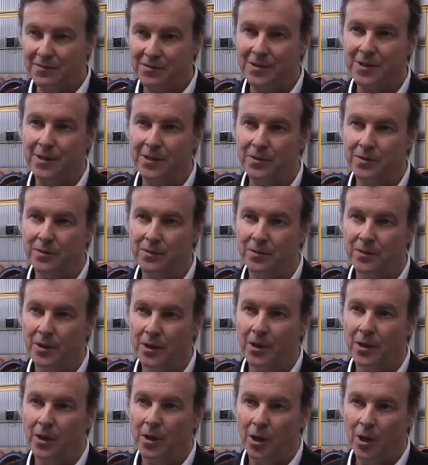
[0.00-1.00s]
cycle
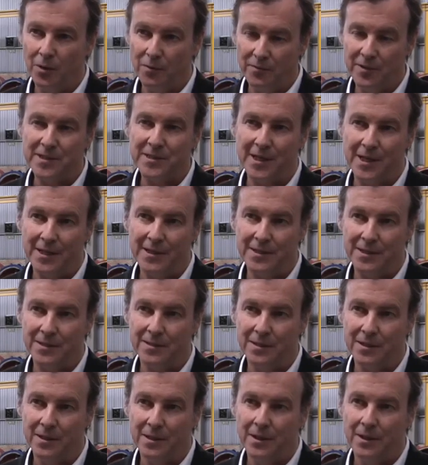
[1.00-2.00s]
of this
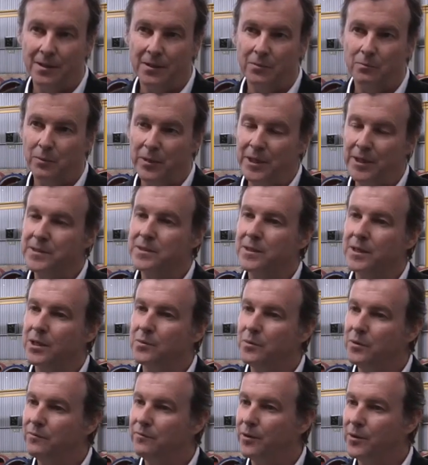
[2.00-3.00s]
asset means
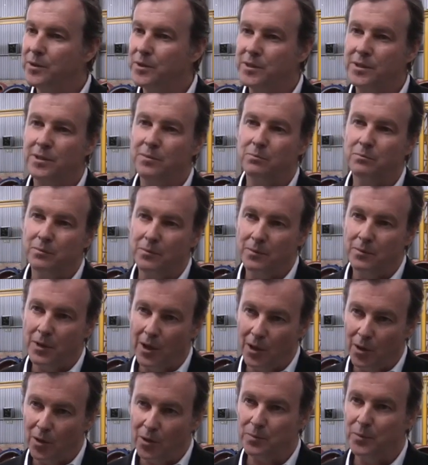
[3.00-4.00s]
that we're focusing a
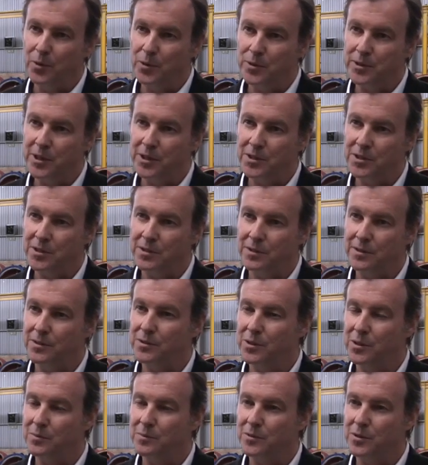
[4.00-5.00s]
lot more attention in
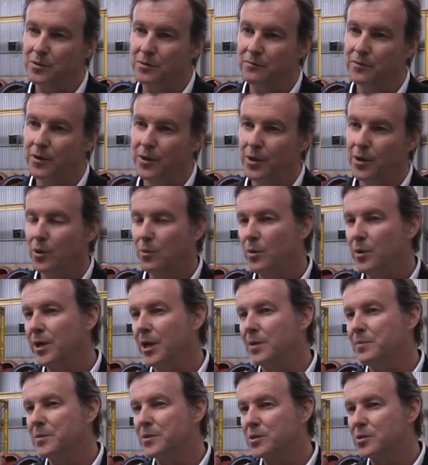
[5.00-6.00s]
terms of what
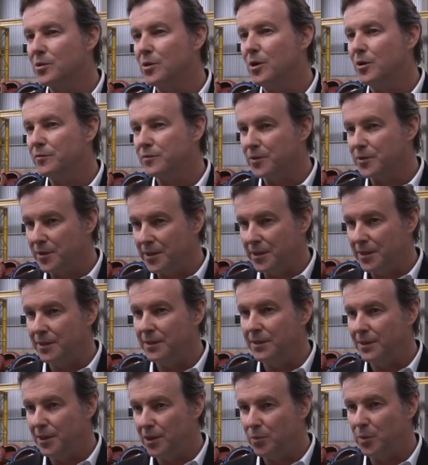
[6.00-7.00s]
happens after the
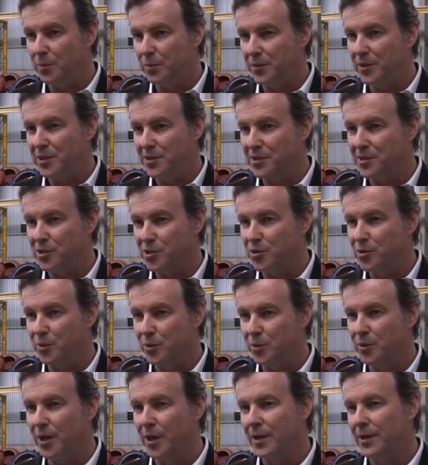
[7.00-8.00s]
equipment is
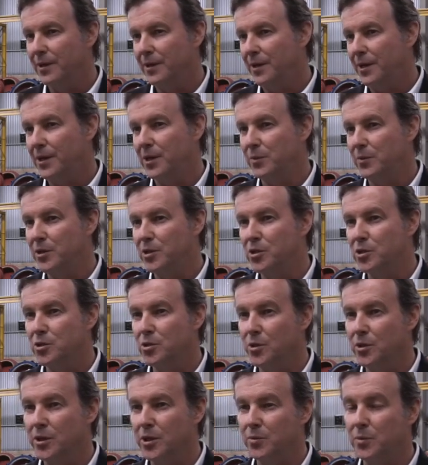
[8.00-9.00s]
installed. How do we
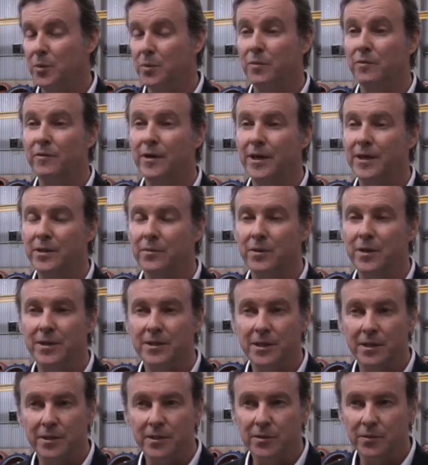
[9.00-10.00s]
ensure that we provide the right
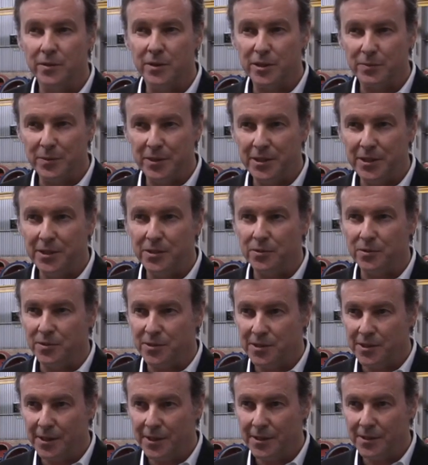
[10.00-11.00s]
technical expertise on
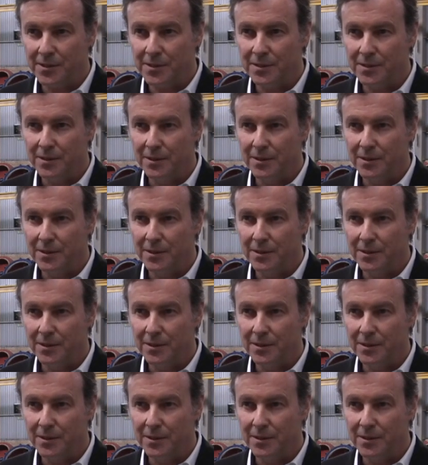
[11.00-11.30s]
site